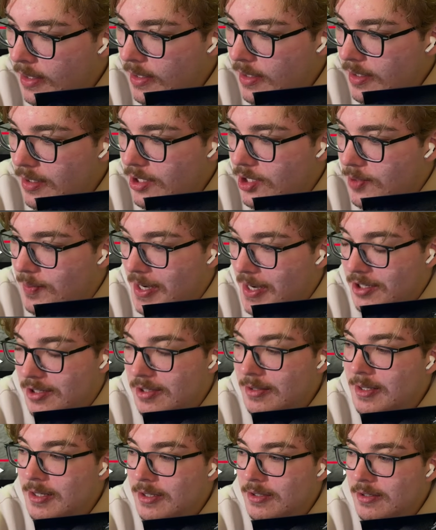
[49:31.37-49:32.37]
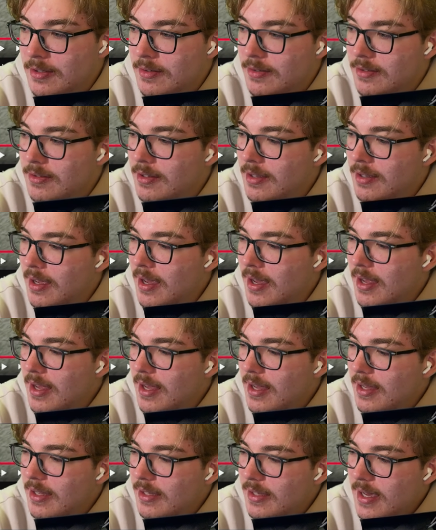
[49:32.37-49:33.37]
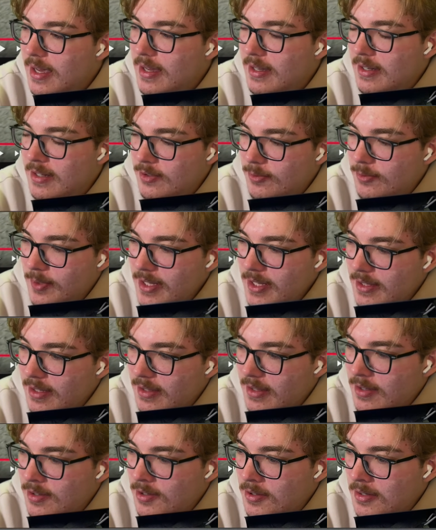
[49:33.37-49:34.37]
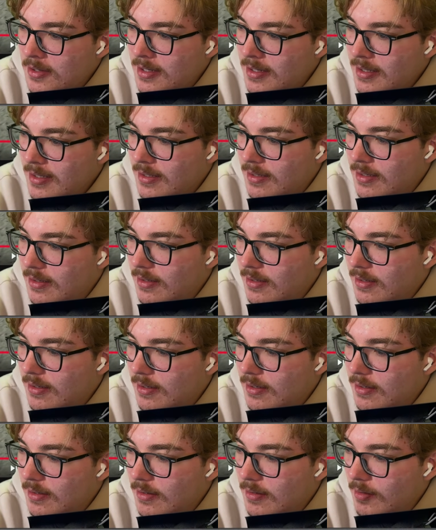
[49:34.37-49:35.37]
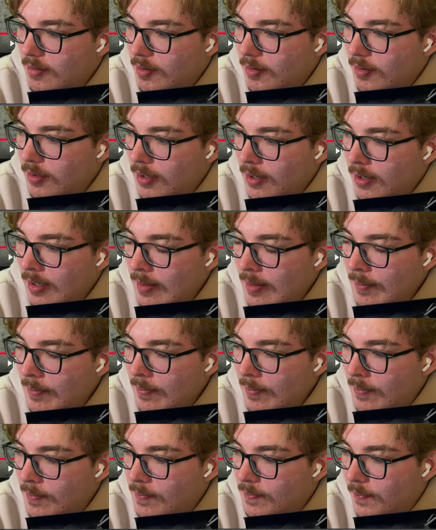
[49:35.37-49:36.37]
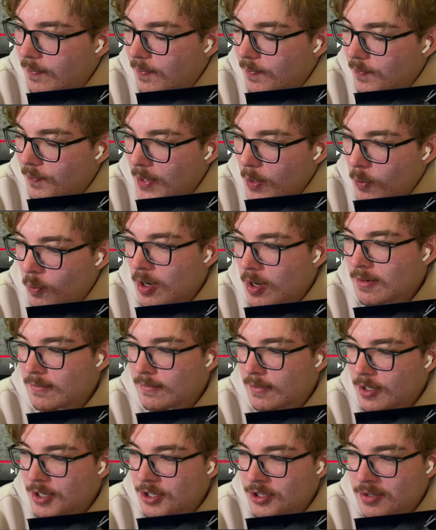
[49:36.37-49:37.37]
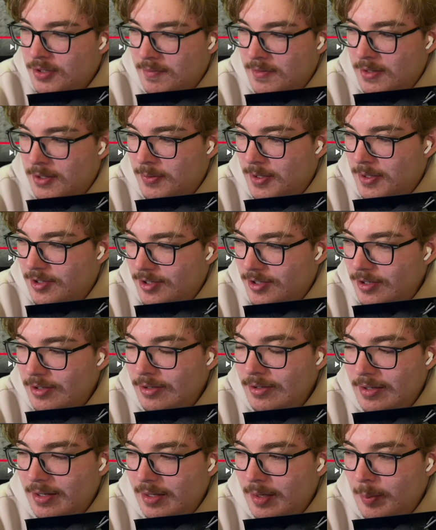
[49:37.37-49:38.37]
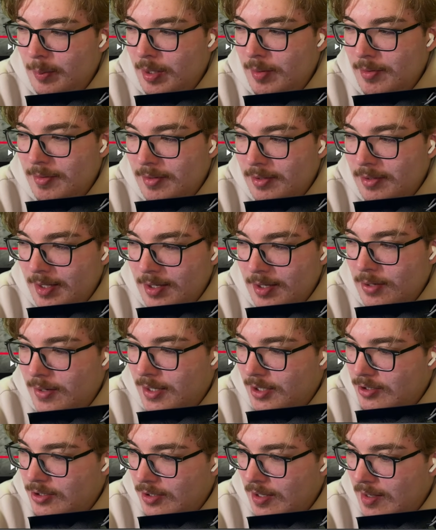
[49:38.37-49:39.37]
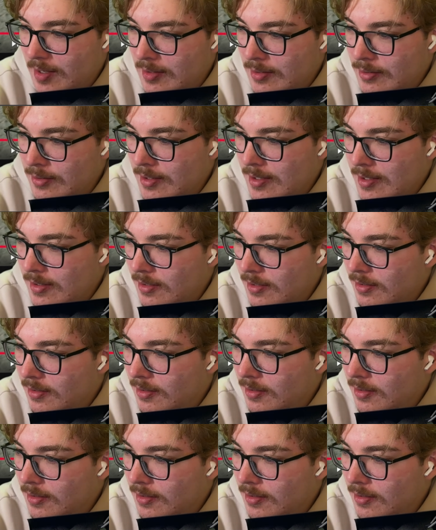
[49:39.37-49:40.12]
Special editions. Yeah, it's weird that there's only one version of the Switch 2 at the moment. Like no extra colors or anything.